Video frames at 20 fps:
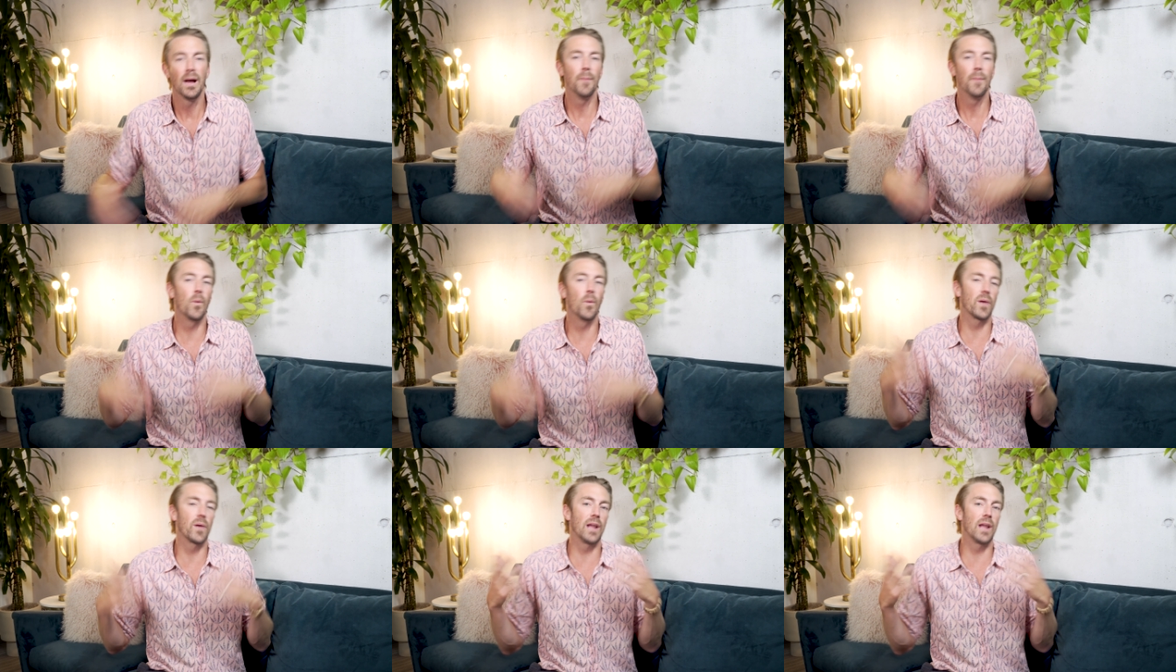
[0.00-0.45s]

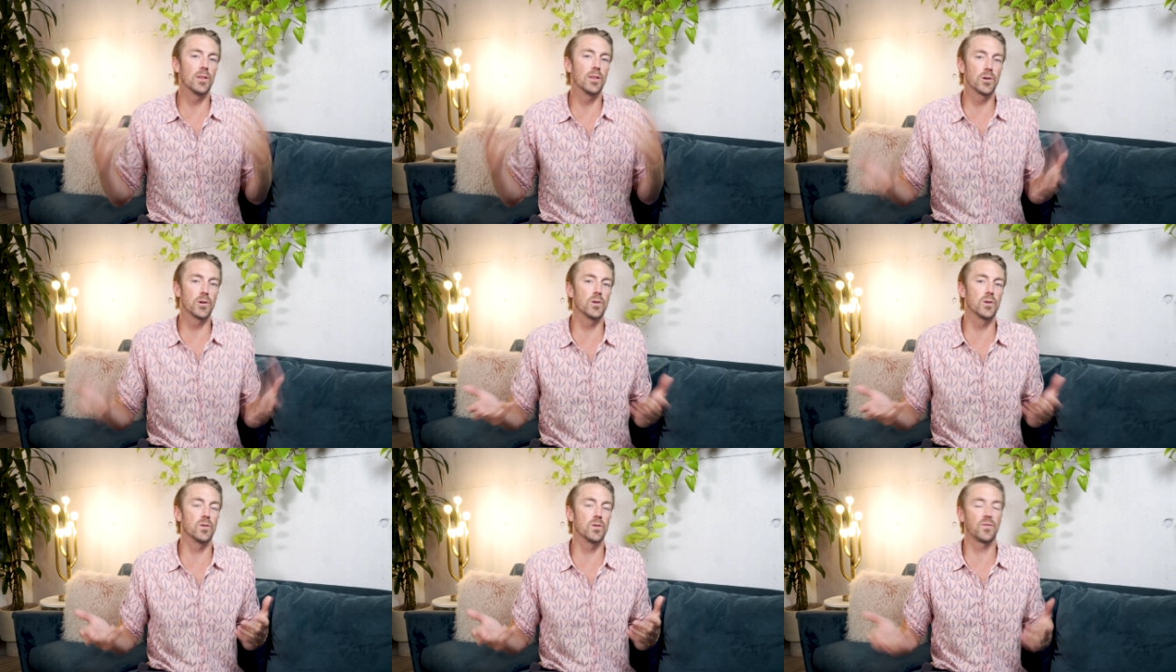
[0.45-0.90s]
But what I
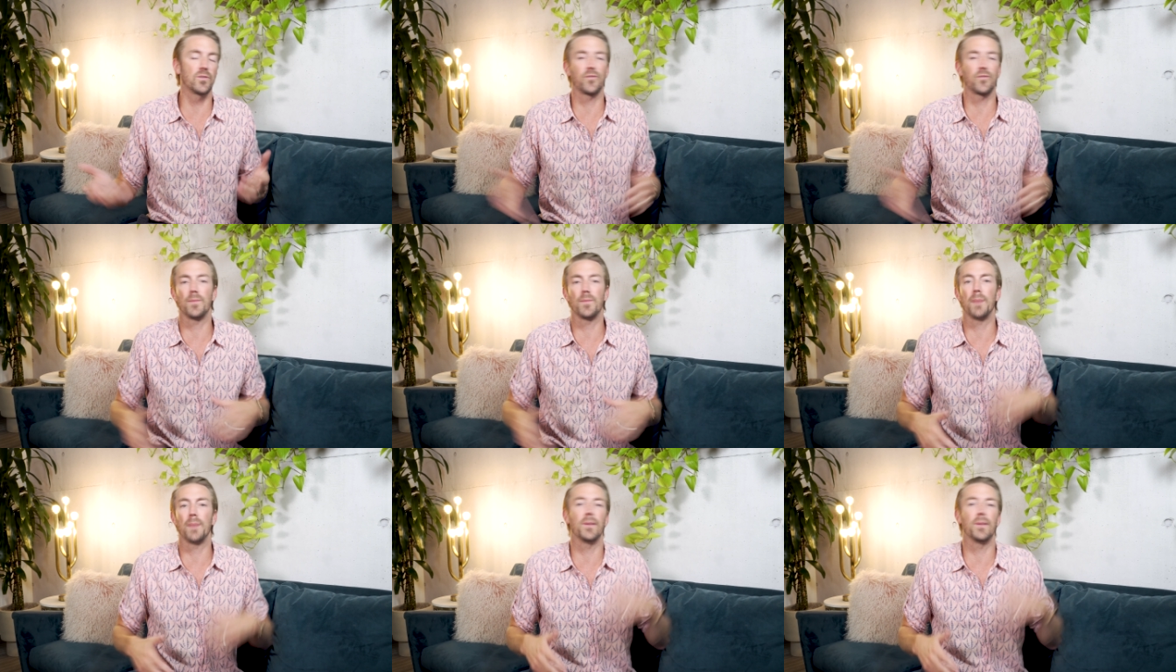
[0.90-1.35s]
learned
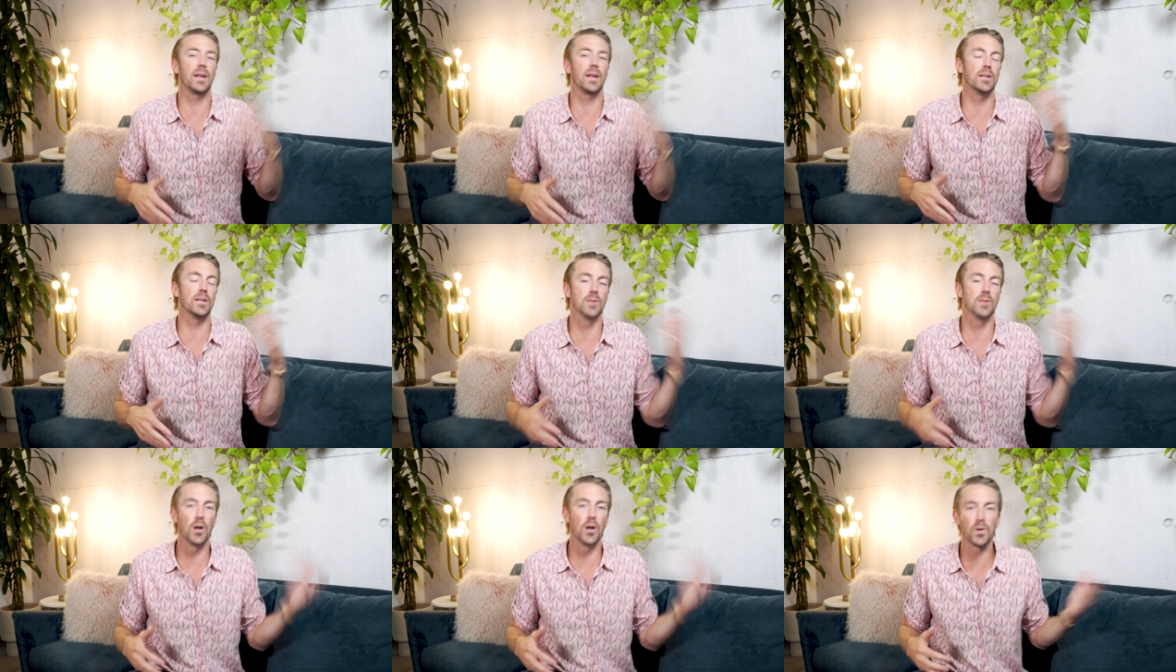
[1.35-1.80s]
from my
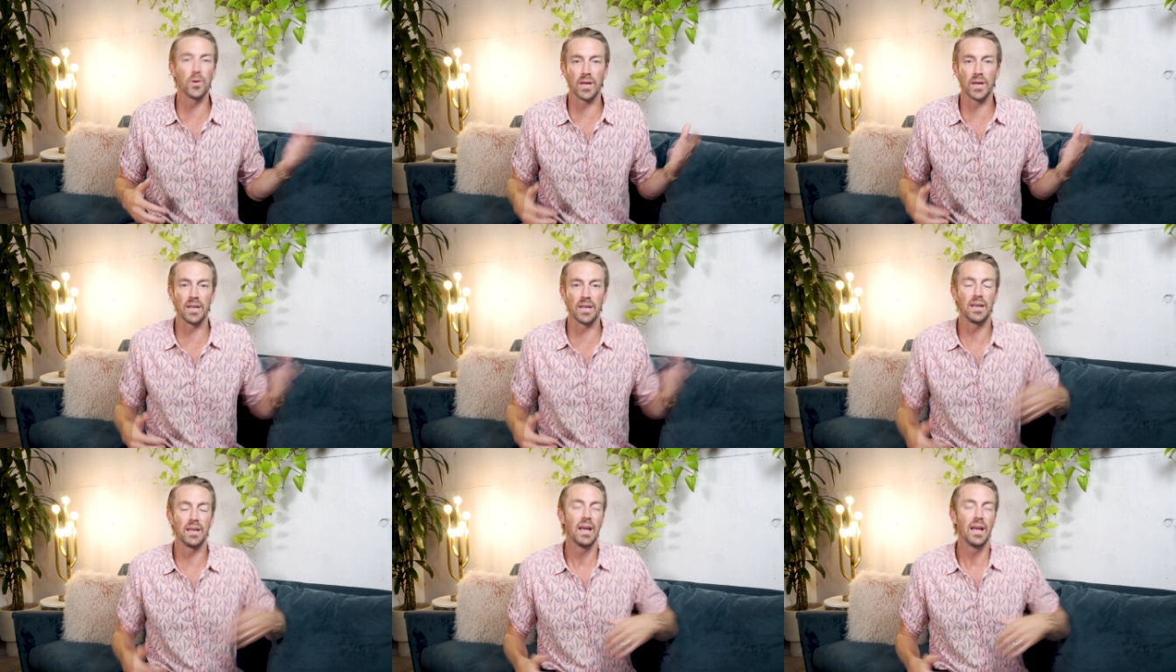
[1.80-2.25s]
buddy
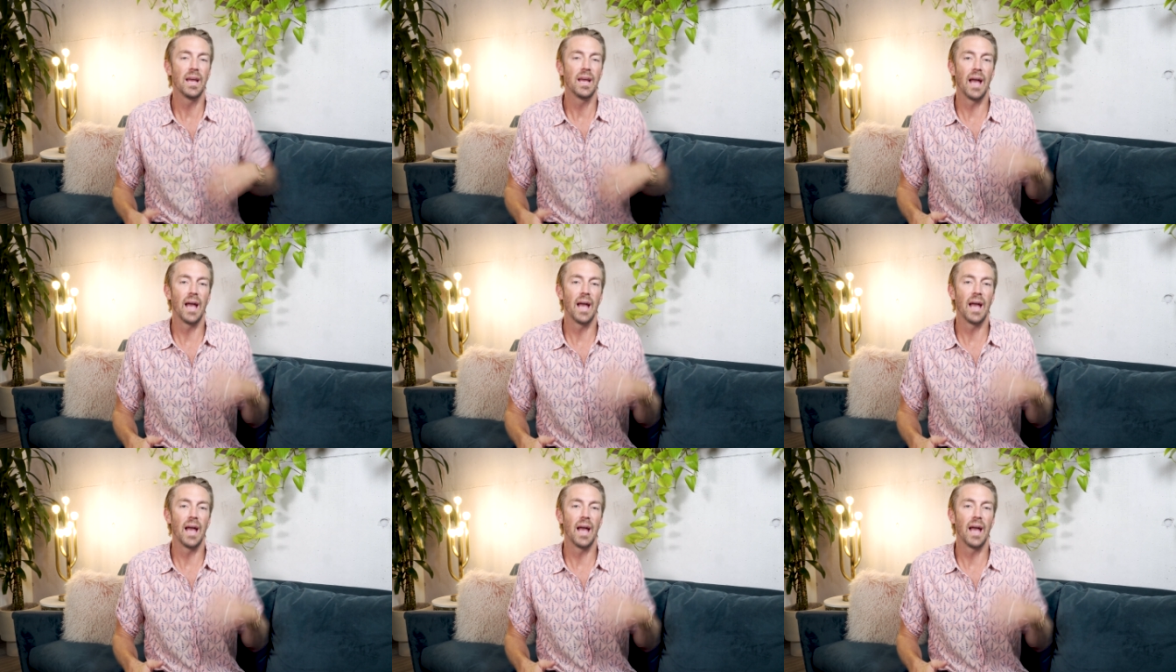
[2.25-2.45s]
Logan